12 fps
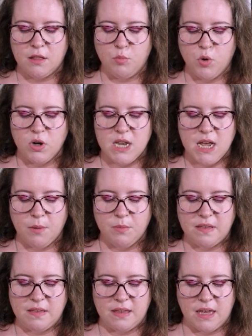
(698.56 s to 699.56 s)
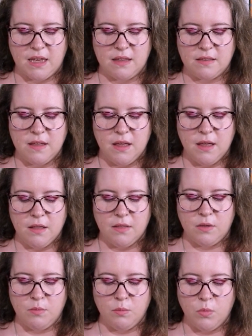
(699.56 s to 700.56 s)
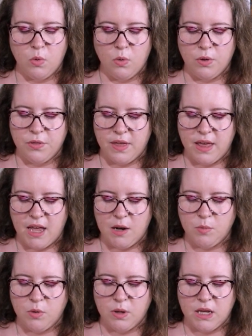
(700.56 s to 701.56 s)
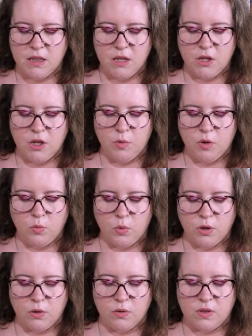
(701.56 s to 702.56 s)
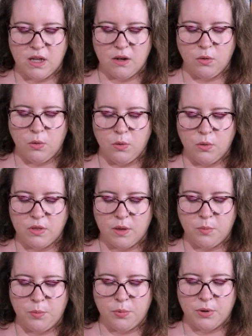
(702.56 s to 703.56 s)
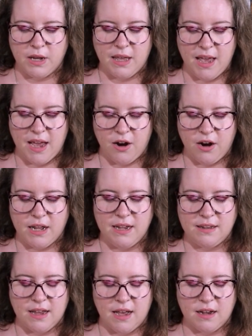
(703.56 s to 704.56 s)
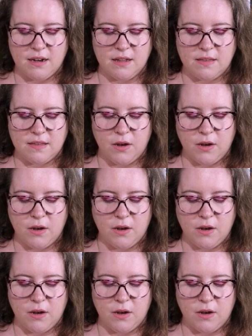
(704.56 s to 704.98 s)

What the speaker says: The more Tama sees, the more the animal and the human worlds and all the precarity, darkness,